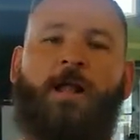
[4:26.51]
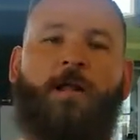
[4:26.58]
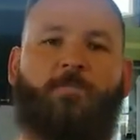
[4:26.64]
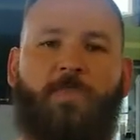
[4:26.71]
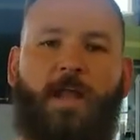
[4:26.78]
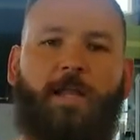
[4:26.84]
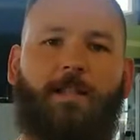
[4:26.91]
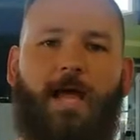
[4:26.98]

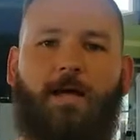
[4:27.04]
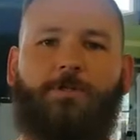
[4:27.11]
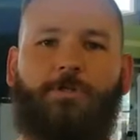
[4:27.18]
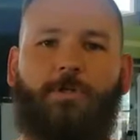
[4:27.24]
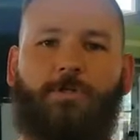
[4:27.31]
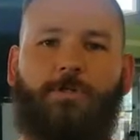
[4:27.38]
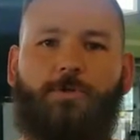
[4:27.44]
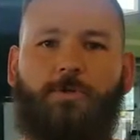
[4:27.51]
And that allows you
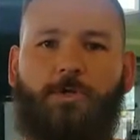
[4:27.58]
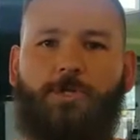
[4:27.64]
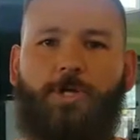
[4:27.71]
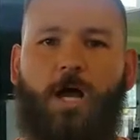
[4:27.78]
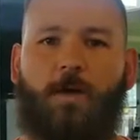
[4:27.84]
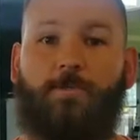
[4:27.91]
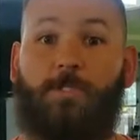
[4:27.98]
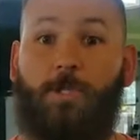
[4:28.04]
to do your
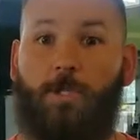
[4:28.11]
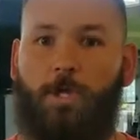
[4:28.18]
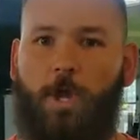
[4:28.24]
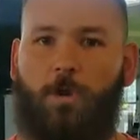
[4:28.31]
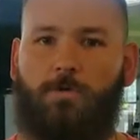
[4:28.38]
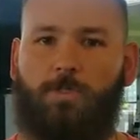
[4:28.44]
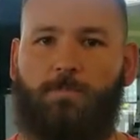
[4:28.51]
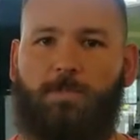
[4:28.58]
job as a
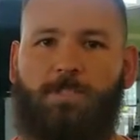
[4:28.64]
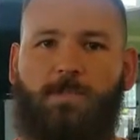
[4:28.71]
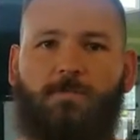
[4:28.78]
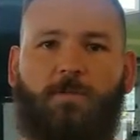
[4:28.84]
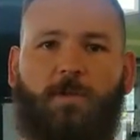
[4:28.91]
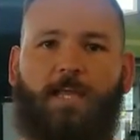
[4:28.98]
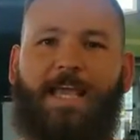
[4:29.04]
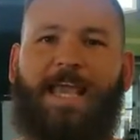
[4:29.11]
coach specifically,